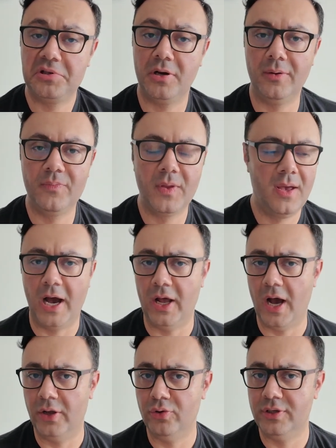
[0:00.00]
So
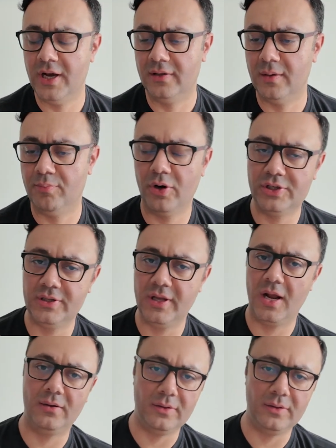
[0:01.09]
I do tell the person that